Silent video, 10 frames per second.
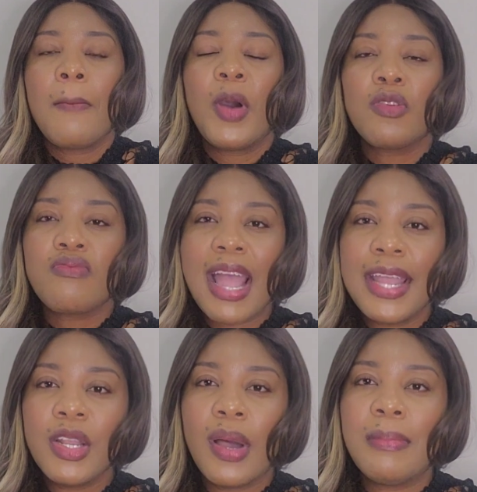But
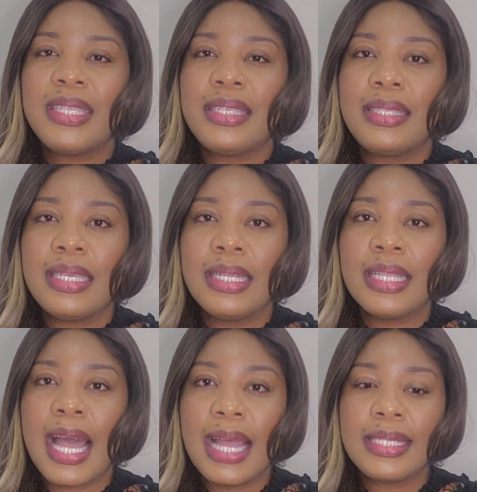right now I'm
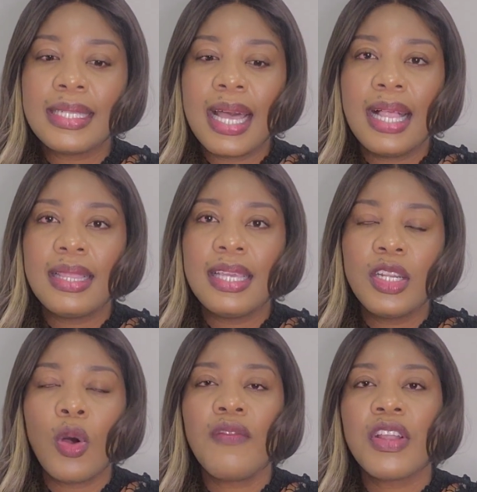still at a
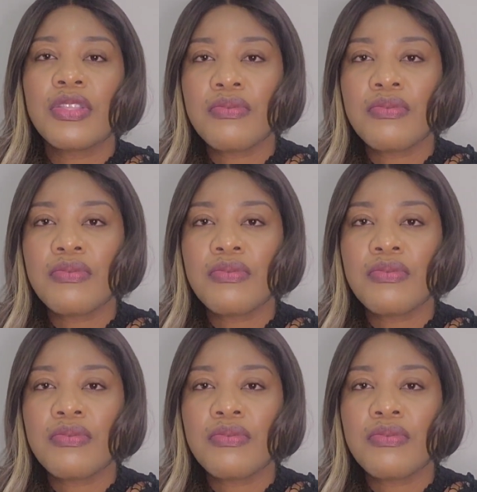little over